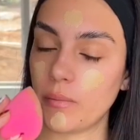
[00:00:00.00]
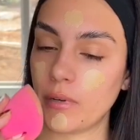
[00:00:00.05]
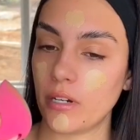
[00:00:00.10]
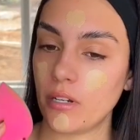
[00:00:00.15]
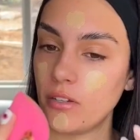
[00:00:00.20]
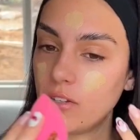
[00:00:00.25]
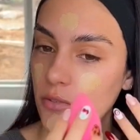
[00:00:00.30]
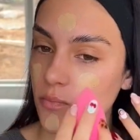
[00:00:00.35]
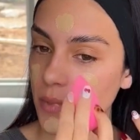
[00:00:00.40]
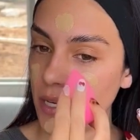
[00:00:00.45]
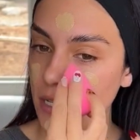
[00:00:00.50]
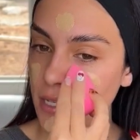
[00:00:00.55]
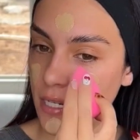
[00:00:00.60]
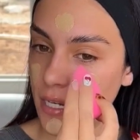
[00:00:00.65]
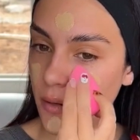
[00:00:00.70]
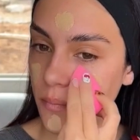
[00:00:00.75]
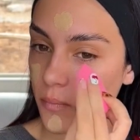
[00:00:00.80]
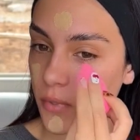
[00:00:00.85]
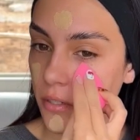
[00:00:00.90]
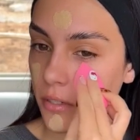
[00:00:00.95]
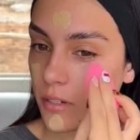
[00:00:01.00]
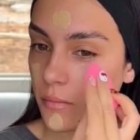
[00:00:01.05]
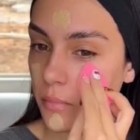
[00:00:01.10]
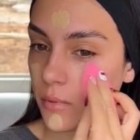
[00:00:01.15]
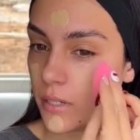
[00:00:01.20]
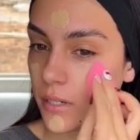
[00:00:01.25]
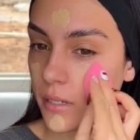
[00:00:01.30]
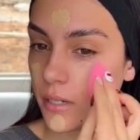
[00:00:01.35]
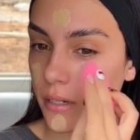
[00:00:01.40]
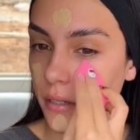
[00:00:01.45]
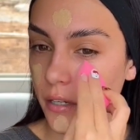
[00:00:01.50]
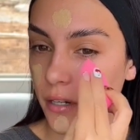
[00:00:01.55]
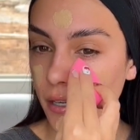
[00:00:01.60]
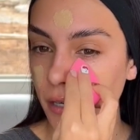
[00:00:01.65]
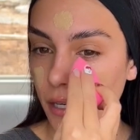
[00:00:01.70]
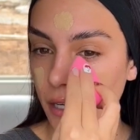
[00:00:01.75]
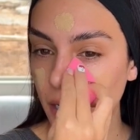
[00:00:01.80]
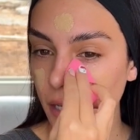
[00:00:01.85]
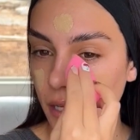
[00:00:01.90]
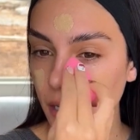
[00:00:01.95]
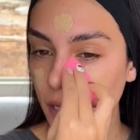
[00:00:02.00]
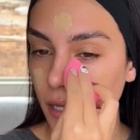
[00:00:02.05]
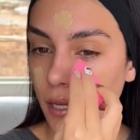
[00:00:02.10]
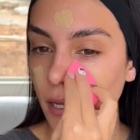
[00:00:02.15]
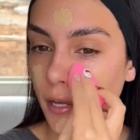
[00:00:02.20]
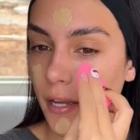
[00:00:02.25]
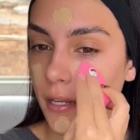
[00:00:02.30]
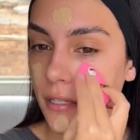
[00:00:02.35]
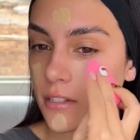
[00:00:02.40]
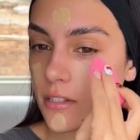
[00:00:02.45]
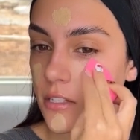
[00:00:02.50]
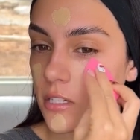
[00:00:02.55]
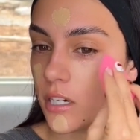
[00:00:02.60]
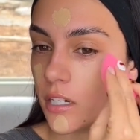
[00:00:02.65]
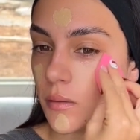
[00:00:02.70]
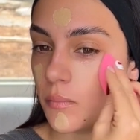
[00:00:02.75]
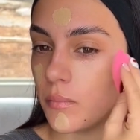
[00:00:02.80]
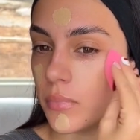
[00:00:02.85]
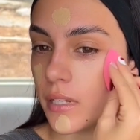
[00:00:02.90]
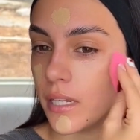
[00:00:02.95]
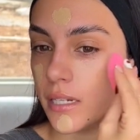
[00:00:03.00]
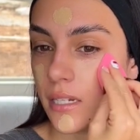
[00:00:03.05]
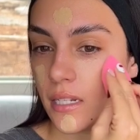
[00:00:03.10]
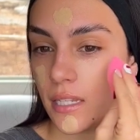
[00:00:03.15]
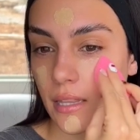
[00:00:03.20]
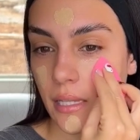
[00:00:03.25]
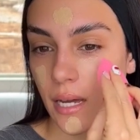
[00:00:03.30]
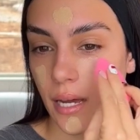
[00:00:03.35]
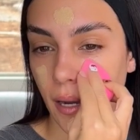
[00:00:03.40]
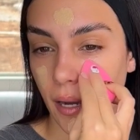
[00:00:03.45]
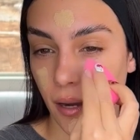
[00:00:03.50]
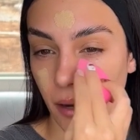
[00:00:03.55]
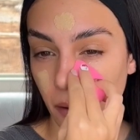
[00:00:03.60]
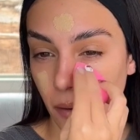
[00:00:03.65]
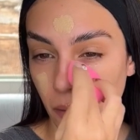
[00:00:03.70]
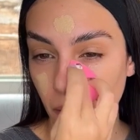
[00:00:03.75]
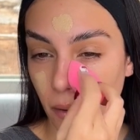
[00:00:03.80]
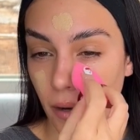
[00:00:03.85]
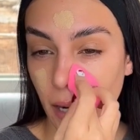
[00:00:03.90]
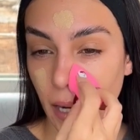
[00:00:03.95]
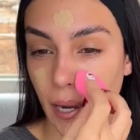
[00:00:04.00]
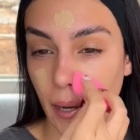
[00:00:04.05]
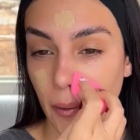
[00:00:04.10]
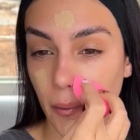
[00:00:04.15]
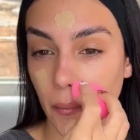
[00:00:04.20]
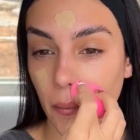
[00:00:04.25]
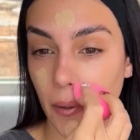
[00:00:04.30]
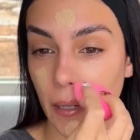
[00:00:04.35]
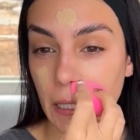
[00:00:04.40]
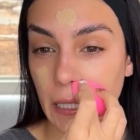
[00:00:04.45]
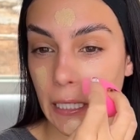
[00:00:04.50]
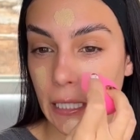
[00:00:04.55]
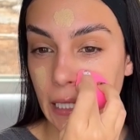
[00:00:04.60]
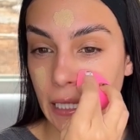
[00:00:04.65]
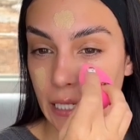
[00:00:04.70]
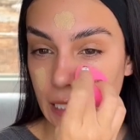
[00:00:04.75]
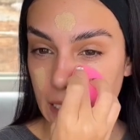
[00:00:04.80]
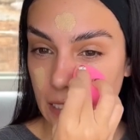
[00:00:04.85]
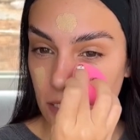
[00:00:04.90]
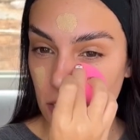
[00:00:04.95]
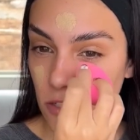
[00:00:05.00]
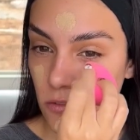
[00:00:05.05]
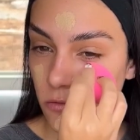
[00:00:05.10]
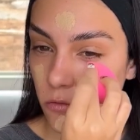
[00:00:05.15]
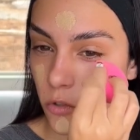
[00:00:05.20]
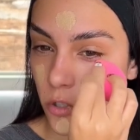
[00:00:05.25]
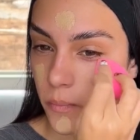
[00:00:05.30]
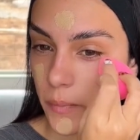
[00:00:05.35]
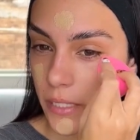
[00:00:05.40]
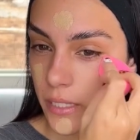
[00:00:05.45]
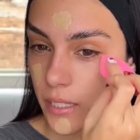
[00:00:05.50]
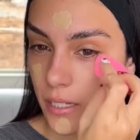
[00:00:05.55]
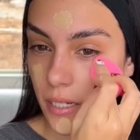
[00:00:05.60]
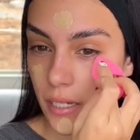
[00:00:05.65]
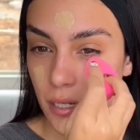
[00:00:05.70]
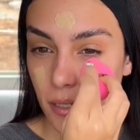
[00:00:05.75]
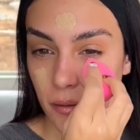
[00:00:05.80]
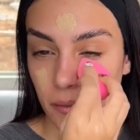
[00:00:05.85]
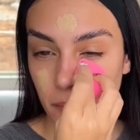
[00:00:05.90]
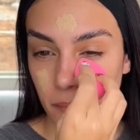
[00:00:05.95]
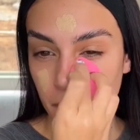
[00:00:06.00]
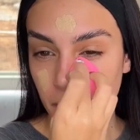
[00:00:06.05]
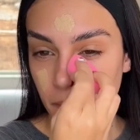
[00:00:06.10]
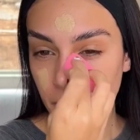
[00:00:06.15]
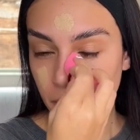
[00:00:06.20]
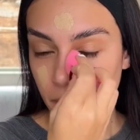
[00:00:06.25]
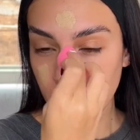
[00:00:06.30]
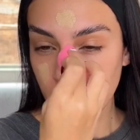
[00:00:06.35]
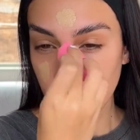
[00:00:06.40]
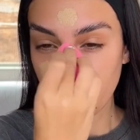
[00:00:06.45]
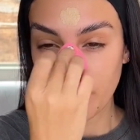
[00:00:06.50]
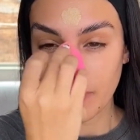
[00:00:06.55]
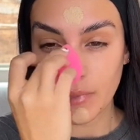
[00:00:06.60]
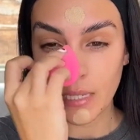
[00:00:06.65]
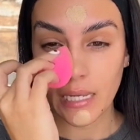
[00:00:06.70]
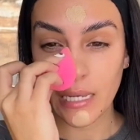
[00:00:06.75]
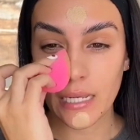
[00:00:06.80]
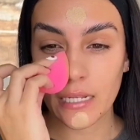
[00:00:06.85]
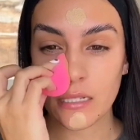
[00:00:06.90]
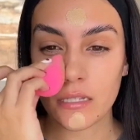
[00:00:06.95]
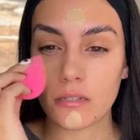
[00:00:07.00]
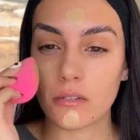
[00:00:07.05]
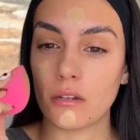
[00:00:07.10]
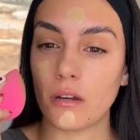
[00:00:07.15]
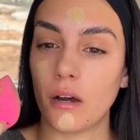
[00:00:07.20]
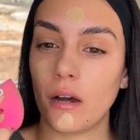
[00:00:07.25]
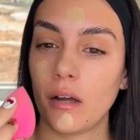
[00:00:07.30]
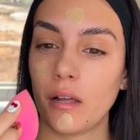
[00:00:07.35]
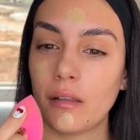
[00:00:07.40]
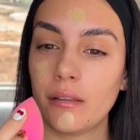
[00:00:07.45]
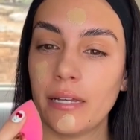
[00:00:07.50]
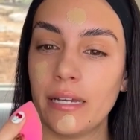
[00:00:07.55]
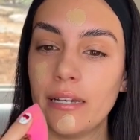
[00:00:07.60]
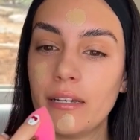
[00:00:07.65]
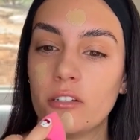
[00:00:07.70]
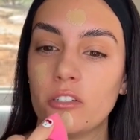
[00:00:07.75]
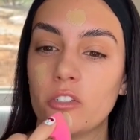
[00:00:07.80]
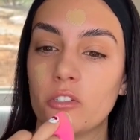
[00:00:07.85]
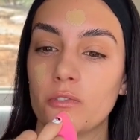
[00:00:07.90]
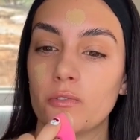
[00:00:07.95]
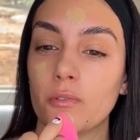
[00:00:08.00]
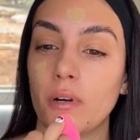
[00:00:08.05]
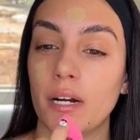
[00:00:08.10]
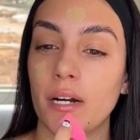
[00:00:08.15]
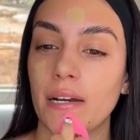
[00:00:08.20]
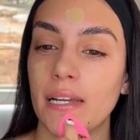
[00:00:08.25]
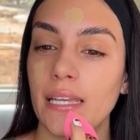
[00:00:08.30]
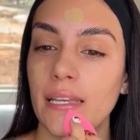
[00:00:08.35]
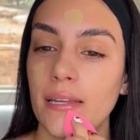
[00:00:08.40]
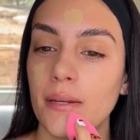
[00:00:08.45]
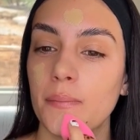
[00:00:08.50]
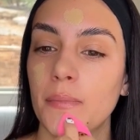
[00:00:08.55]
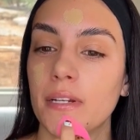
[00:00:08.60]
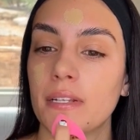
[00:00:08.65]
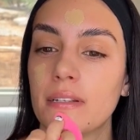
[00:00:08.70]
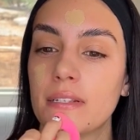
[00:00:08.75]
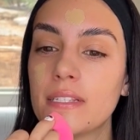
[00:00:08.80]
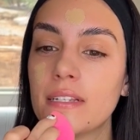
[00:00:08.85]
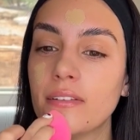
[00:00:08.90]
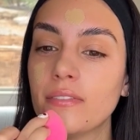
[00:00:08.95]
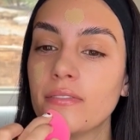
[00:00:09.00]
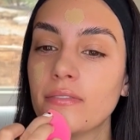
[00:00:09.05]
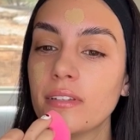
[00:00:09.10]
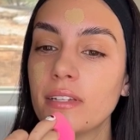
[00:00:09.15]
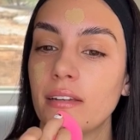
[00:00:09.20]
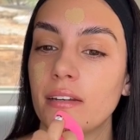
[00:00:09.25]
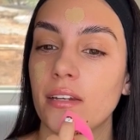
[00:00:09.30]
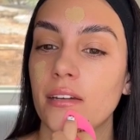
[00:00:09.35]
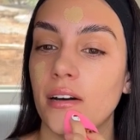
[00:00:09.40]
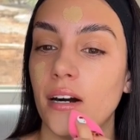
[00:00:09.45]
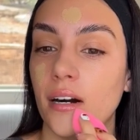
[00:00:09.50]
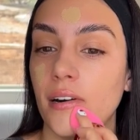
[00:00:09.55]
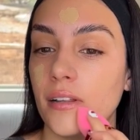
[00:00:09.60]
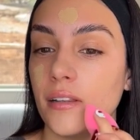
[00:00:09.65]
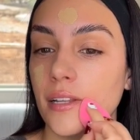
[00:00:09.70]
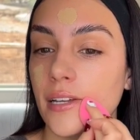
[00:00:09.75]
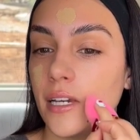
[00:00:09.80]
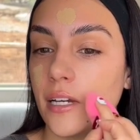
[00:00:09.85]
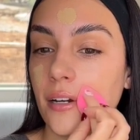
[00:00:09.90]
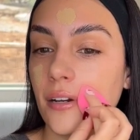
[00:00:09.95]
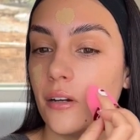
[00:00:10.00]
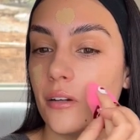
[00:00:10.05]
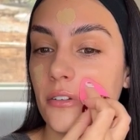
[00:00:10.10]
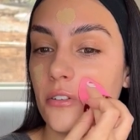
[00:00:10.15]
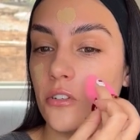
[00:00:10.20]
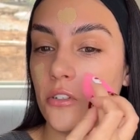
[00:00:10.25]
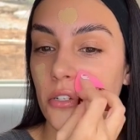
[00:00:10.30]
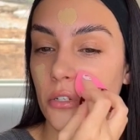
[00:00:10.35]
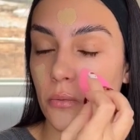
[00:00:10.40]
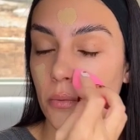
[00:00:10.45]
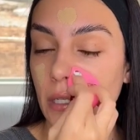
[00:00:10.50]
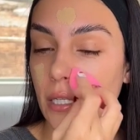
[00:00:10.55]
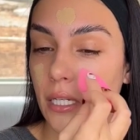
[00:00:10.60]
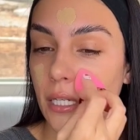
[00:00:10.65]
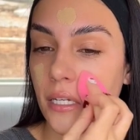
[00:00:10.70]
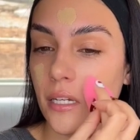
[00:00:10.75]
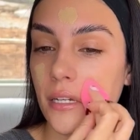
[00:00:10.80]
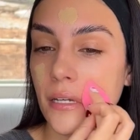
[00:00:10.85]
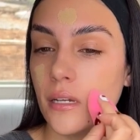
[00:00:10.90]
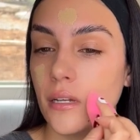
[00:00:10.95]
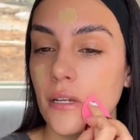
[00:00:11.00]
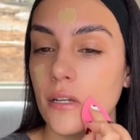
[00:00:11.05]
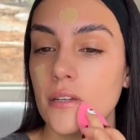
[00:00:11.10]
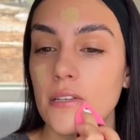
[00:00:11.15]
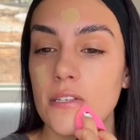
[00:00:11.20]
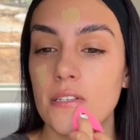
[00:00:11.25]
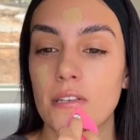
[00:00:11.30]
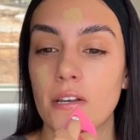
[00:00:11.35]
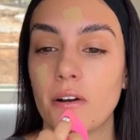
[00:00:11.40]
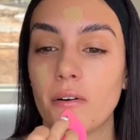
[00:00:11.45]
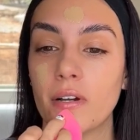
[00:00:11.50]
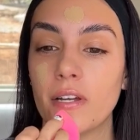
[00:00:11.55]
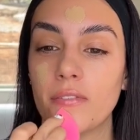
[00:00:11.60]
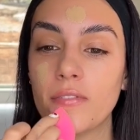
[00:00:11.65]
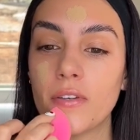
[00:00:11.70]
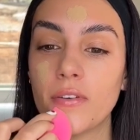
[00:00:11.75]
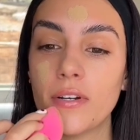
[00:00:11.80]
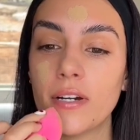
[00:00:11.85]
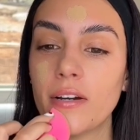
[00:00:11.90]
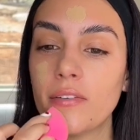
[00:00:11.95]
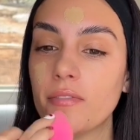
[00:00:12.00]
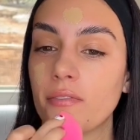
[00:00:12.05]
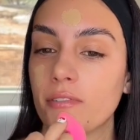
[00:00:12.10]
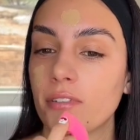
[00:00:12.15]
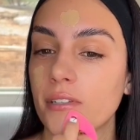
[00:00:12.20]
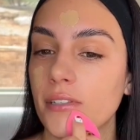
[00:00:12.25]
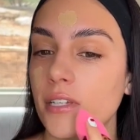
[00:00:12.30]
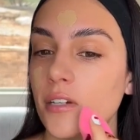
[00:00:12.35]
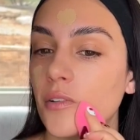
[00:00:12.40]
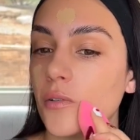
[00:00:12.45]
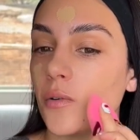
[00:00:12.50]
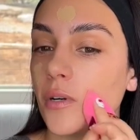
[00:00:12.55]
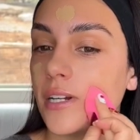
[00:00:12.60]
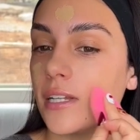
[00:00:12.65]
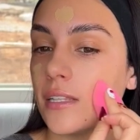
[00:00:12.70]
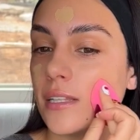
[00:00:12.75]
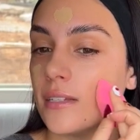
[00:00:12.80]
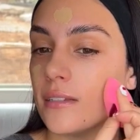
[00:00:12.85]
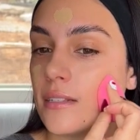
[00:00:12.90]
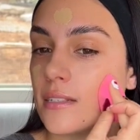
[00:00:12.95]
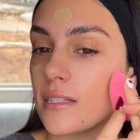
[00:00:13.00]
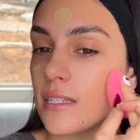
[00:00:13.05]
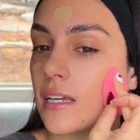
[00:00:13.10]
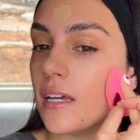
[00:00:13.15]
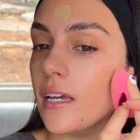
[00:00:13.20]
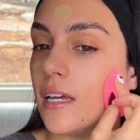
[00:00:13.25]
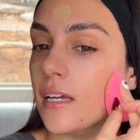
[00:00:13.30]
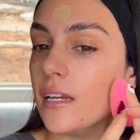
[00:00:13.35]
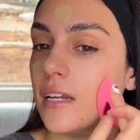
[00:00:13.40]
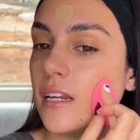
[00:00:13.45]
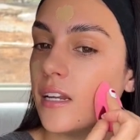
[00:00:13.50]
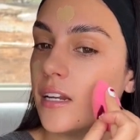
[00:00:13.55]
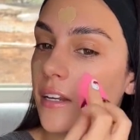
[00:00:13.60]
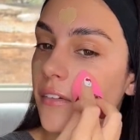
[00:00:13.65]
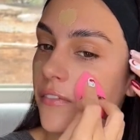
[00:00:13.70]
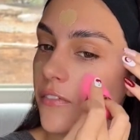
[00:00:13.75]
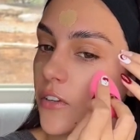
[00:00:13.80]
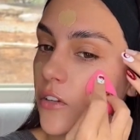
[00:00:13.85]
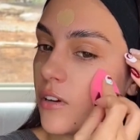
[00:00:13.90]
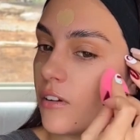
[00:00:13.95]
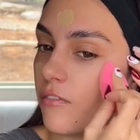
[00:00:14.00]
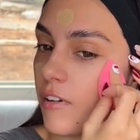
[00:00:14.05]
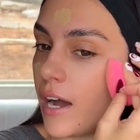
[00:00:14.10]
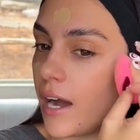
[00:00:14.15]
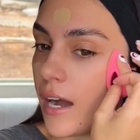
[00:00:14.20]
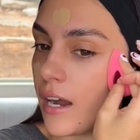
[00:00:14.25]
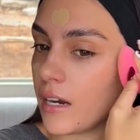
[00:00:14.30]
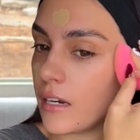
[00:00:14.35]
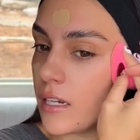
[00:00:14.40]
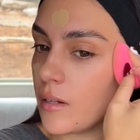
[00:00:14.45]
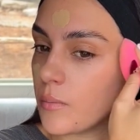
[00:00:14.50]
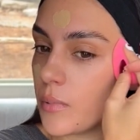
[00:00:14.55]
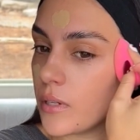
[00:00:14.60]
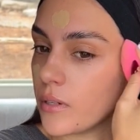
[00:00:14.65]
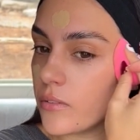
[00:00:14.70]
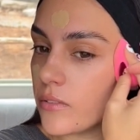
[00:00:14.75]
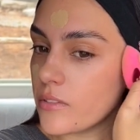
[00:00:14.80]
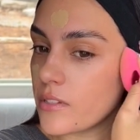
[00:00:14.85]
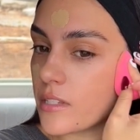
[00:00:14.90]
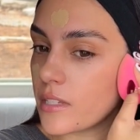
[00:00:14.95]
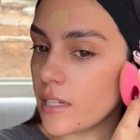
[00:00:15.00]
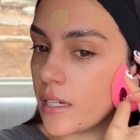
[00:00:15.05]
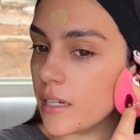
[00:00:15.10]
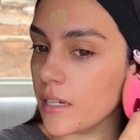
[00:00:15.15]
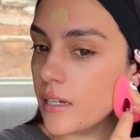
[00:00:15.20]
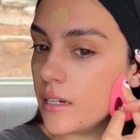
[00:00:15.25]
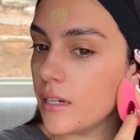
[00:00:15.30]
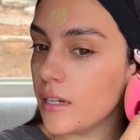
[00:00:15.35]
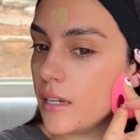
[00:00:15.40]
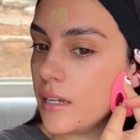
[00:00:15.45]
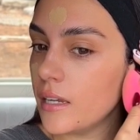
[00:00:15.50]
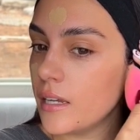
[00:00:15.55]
going to use my damp beauty blender and start blending that out. I really like this formula. It's not like drying, but it's definitely not like dewy. So if you have really oily skin and if you have acne prone skin,